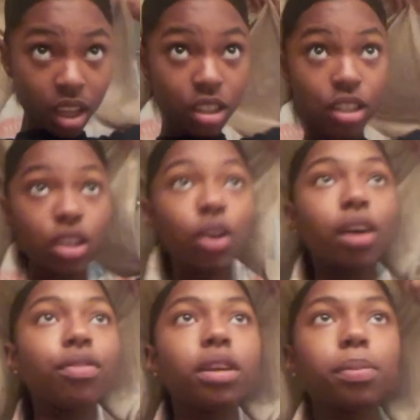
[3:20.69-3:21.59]
So
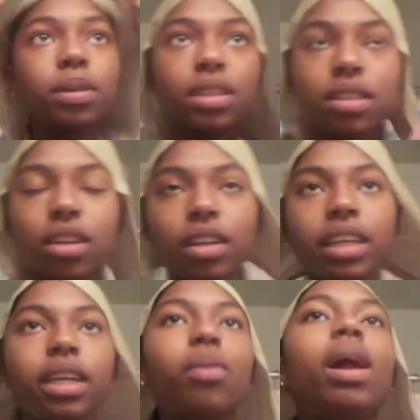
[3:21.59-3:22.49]
I'm gonna put this on
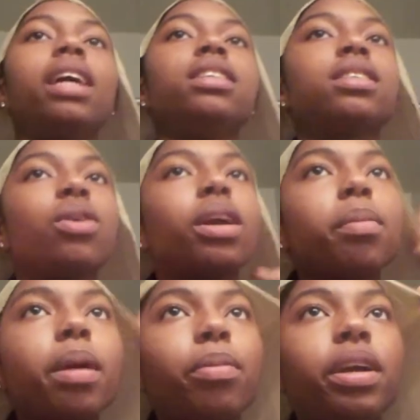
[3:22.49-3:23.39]
here while I just go get
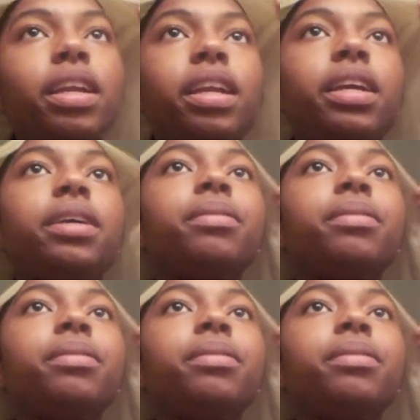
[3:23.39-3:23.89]
my braiding hair.